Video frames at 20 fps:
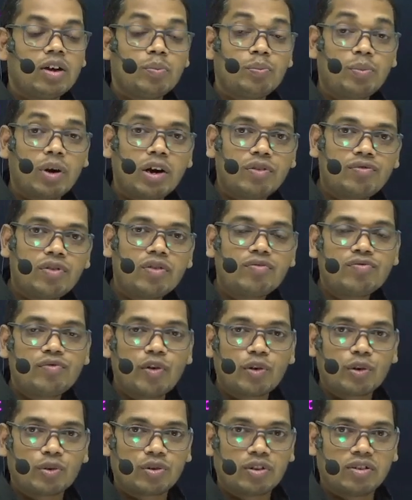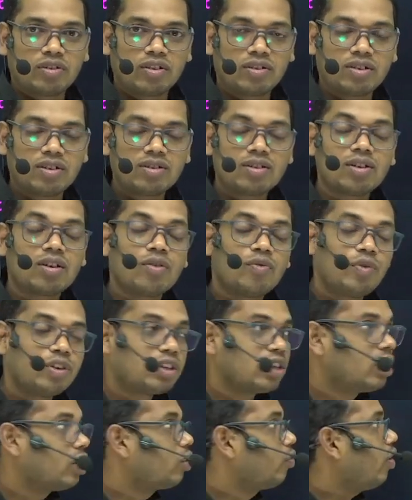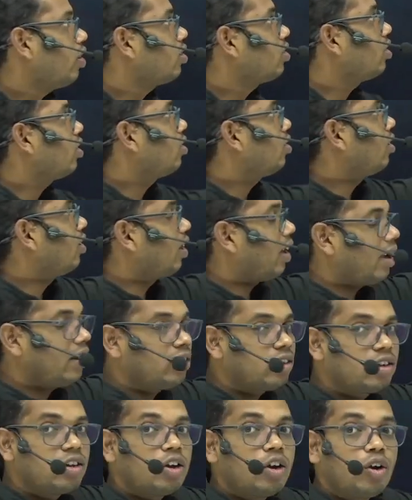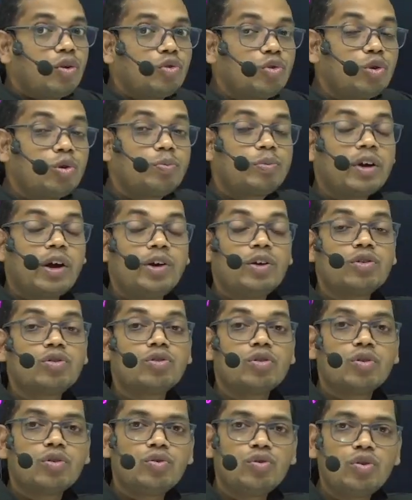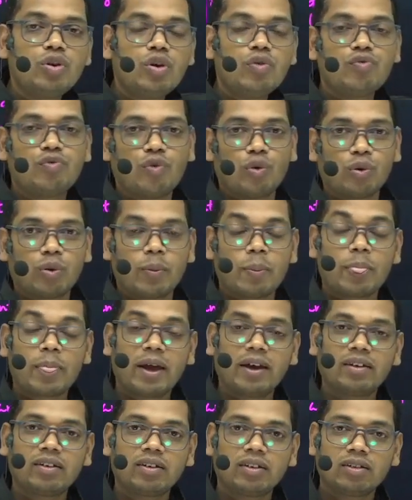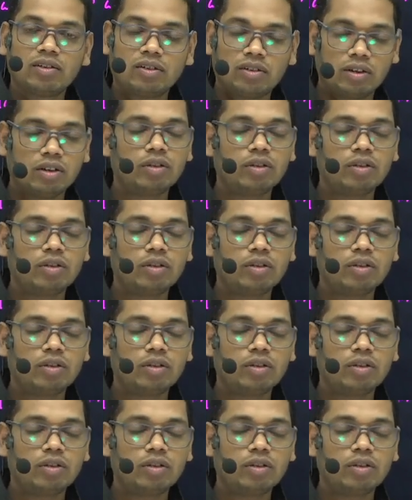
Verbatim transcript: perform photosynthesis, which requires light to produce new food and